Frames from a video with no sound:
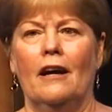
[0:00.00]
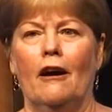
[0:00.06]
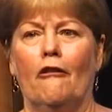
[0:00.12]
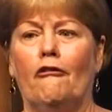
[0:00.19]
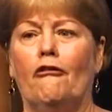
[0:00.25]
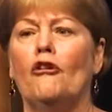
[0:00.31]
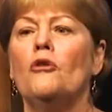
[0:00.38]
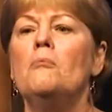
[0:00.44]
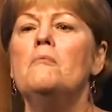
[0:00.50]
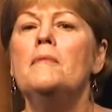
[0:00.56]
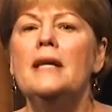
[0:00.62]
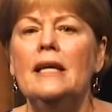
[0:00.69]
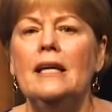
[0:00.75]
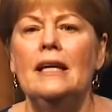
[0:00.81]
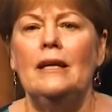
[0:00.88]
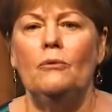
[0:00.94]
for
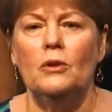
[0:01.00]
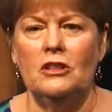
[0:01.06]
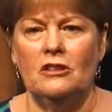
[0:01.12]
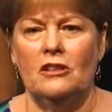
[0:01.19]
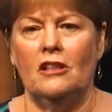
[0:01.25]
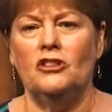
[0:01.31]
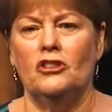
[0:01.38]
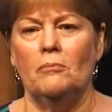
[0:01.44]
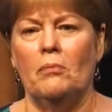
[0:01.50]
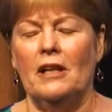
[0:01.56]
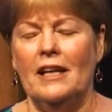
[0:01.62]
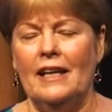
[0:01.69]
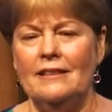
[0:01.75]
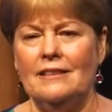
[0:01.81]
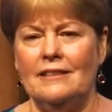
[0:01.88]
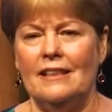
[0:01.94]
me was such a
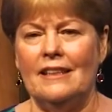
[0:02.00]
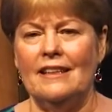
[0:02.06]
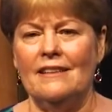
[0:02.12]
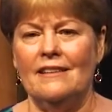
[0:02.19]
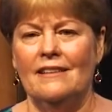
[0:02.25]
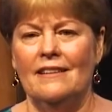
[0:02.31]
blessing